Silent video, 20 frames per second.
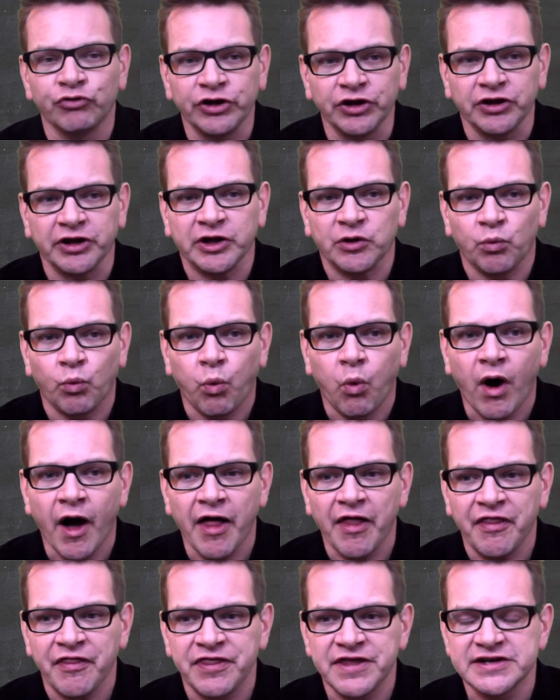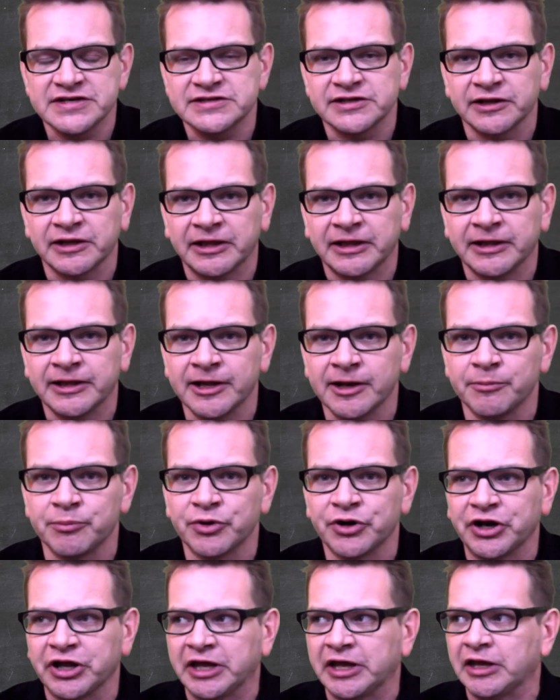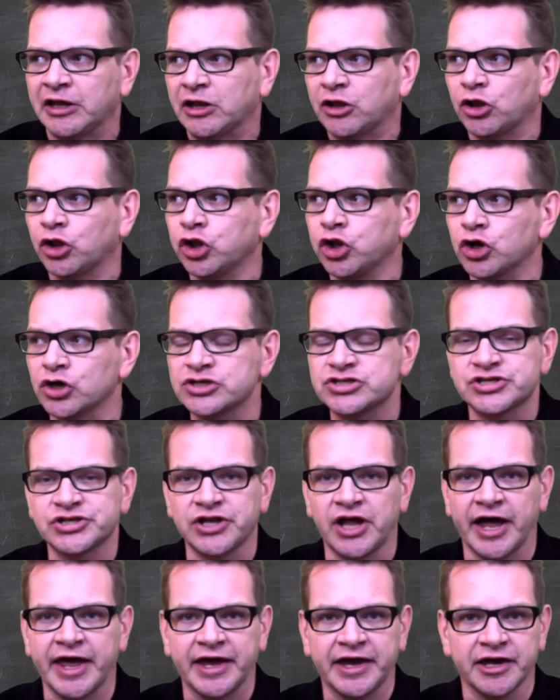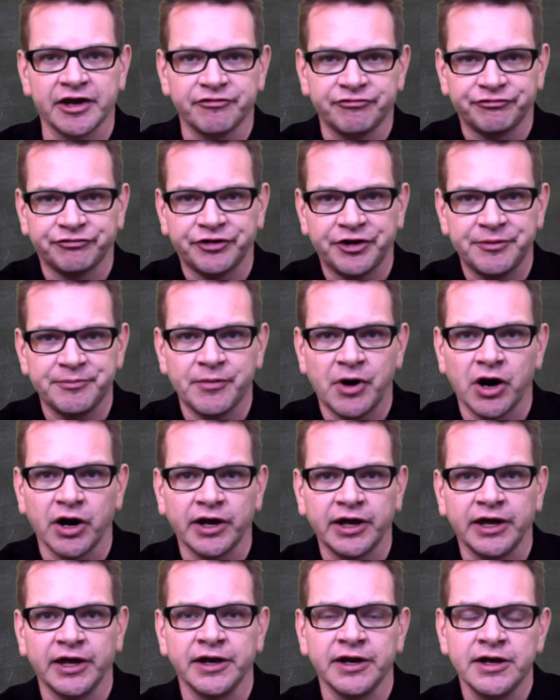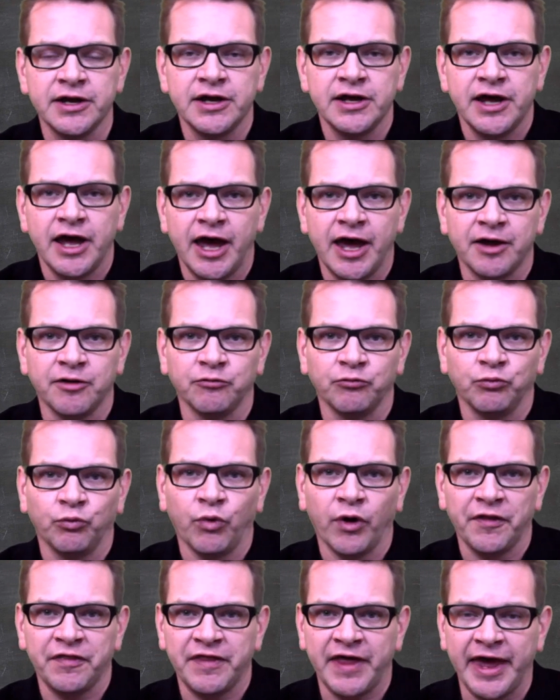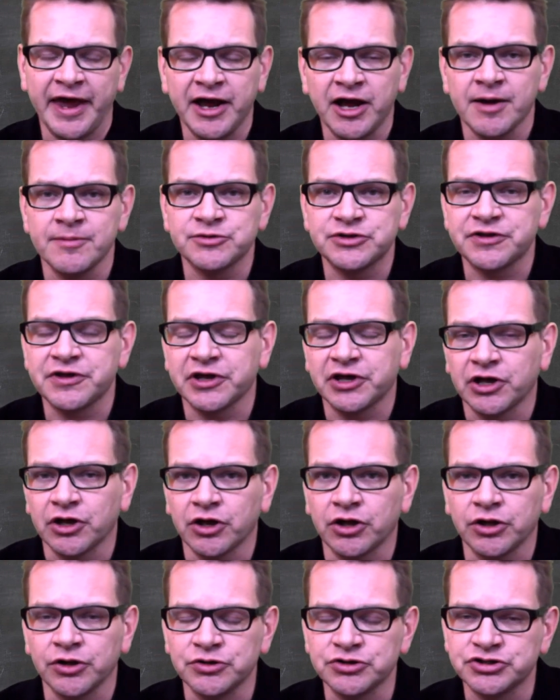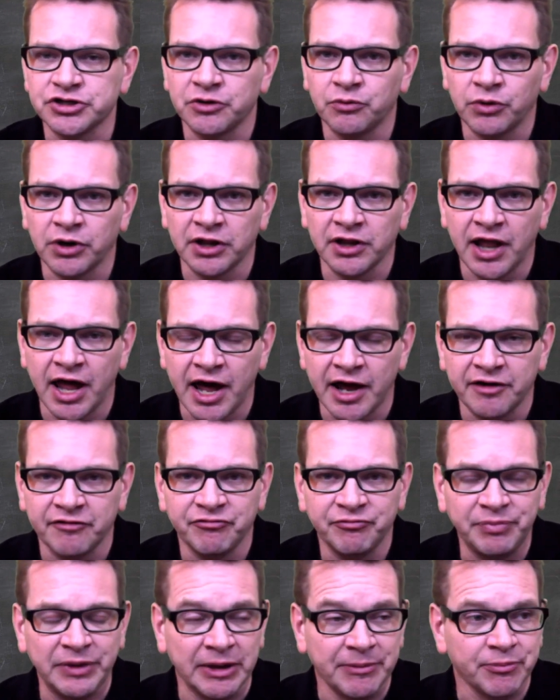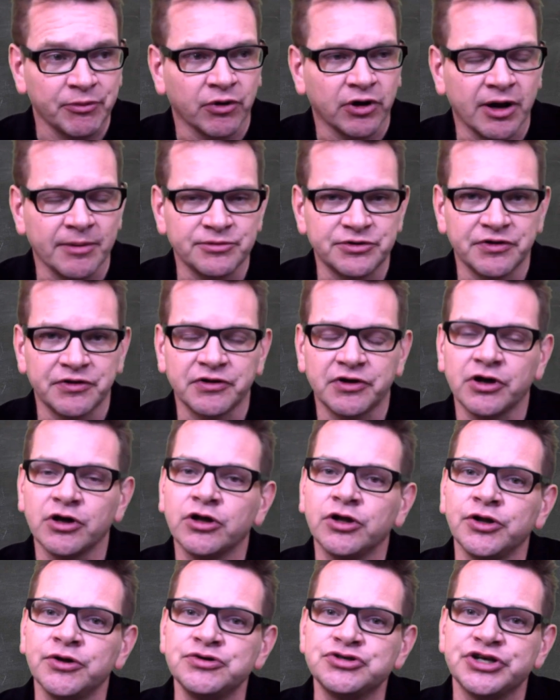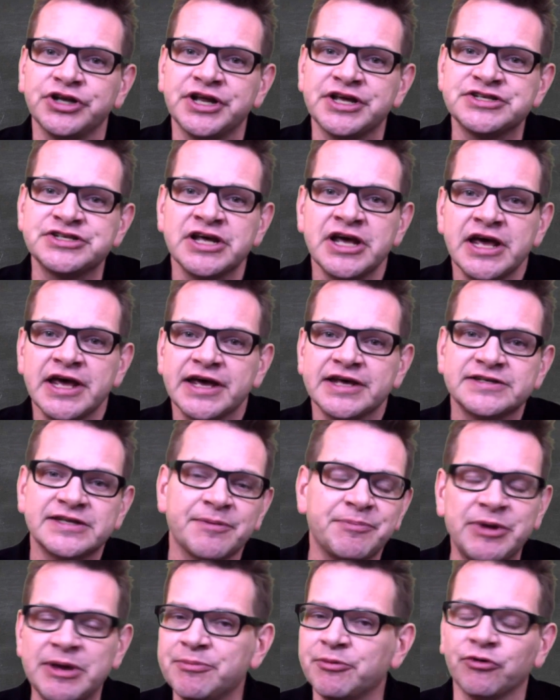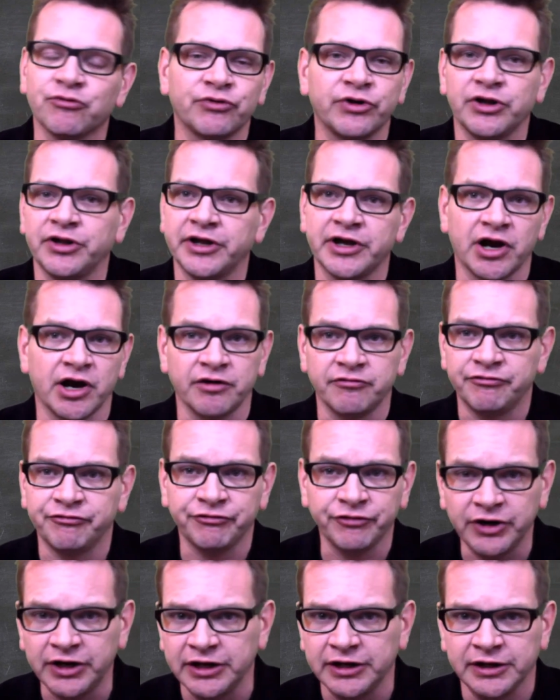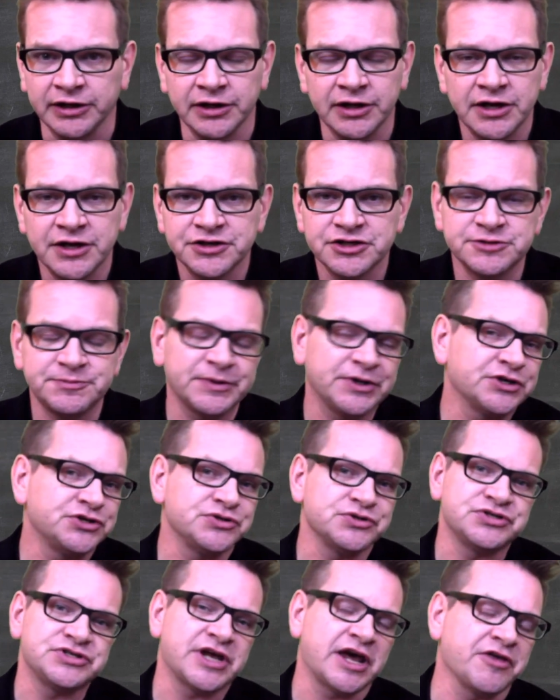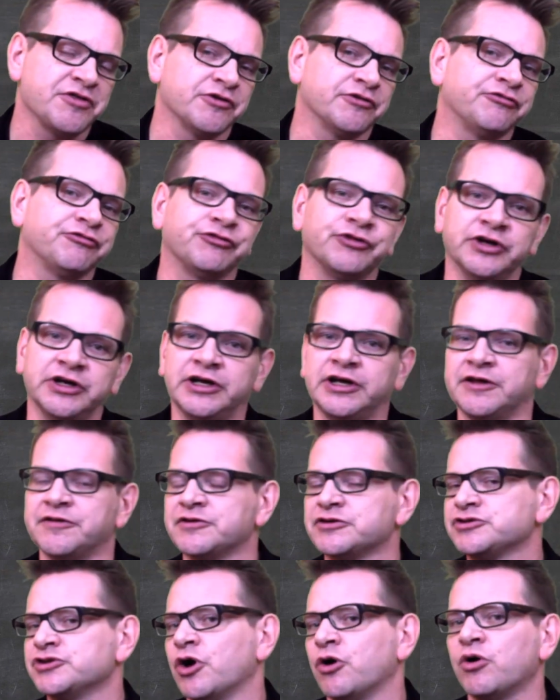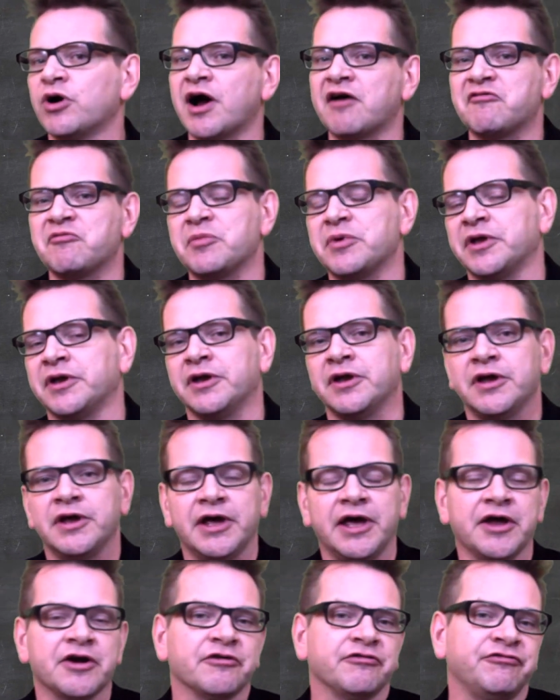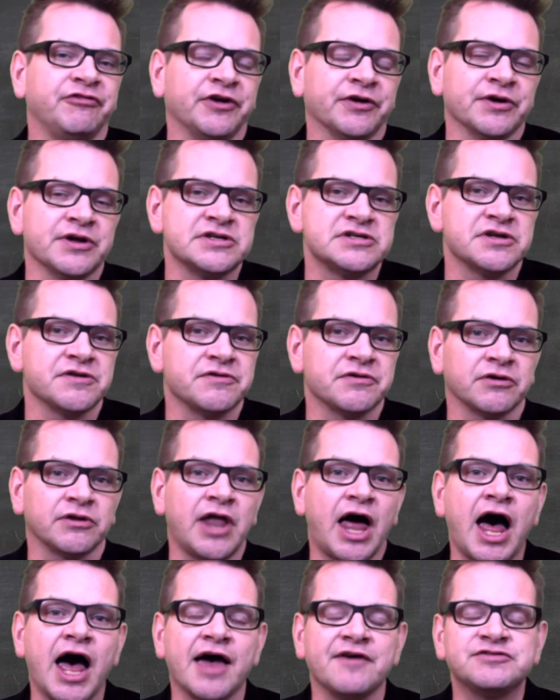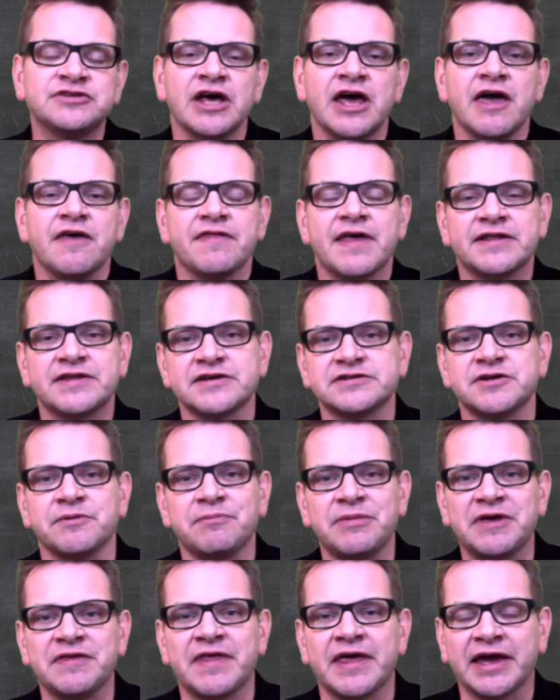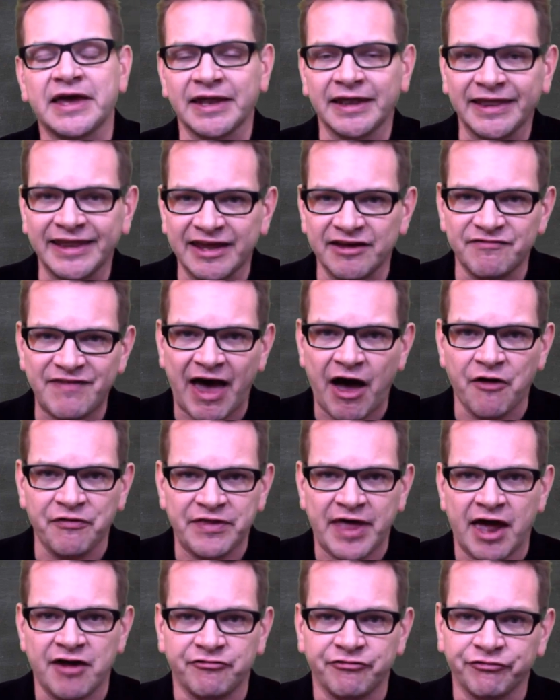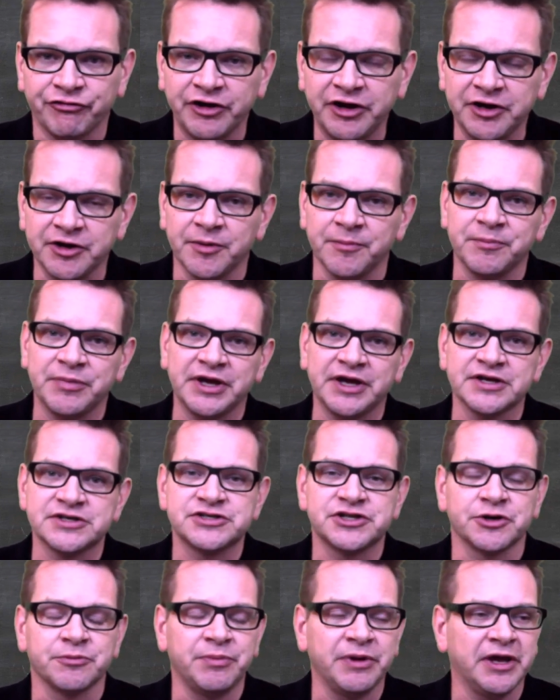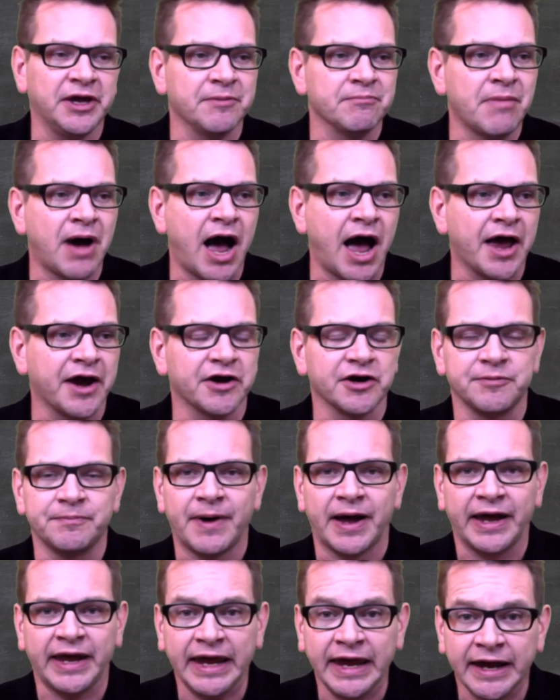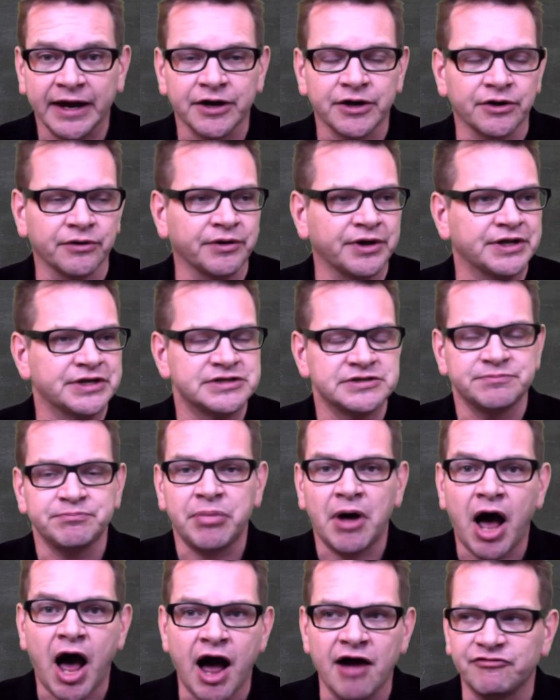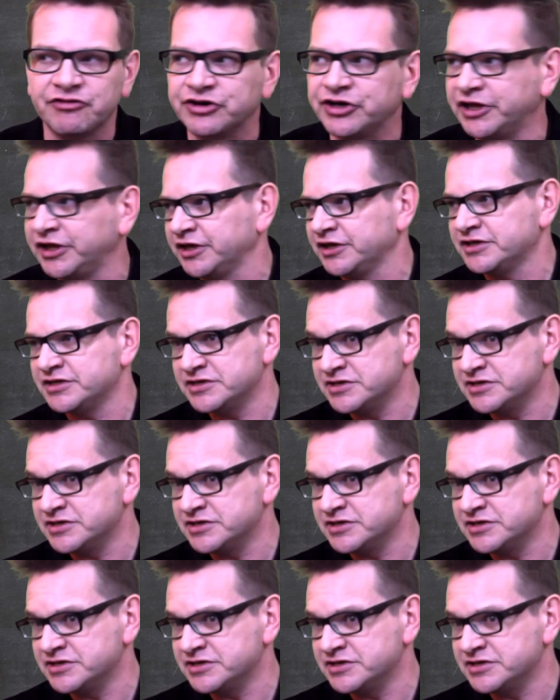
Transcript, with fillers: really what this liberty looks like in a free market. And what they come to the conclusion, and what a lot of people come to the conclusion is, is that people really aren't free. Just because you say they're free and there's no government interference in their lives, that doesn't mean they can live out that freedom because they're being mired by ignorance, poverty,